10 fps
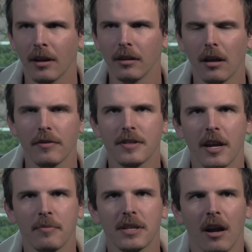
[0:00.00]
A lot of
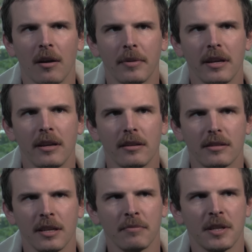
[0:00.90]
Sam's comedy
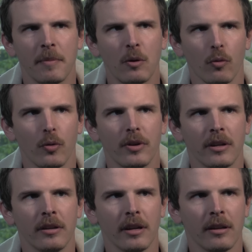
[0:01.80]
seems to be
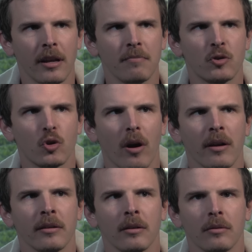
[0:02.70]
rooted in him
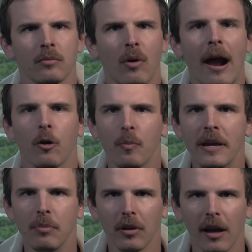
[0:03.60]
trying to rile people